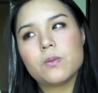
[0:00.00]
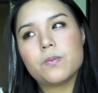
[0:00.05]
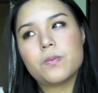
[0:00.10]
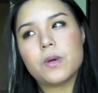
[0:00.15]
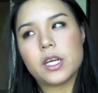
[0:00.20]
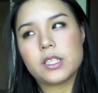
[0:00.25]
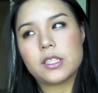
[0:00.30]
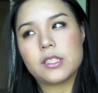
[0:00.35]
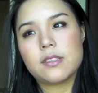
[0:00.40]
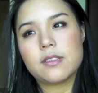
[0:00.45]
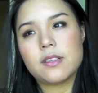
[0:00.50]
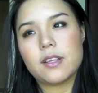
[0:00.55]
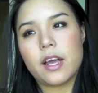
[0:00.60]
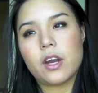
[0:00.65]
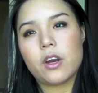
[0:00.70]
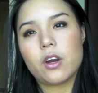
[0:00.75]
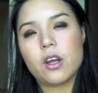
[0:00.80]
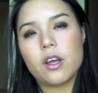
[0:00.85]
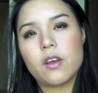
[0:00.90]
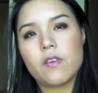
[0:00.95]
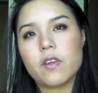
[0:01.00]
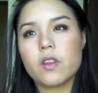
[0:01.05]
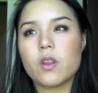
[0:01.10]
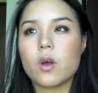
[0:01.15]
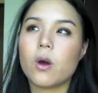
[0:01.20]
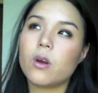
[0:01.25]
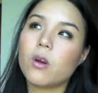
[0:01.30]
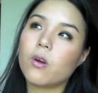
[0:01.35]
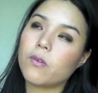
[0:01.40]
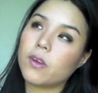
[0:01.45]
brushes later, even though
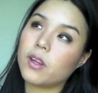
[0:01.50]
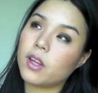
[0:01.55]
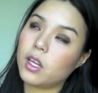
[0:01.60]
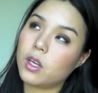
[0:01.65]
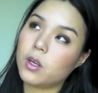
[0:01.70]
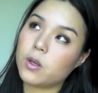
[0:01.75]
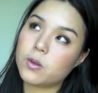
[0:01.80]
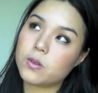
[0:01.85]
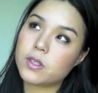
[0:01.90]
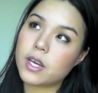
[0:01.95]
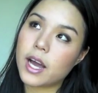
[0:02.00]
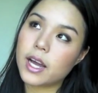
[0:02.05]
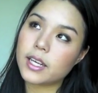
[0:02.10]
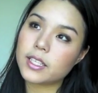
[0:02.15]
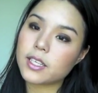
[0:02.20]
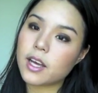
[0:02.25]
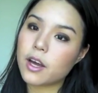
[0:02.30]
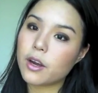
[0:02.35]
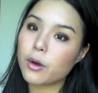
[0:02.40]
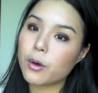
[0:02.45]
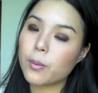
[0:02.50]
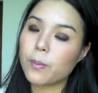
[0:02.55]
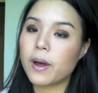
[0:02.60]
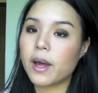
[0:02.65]
I don't really use eyeshadow.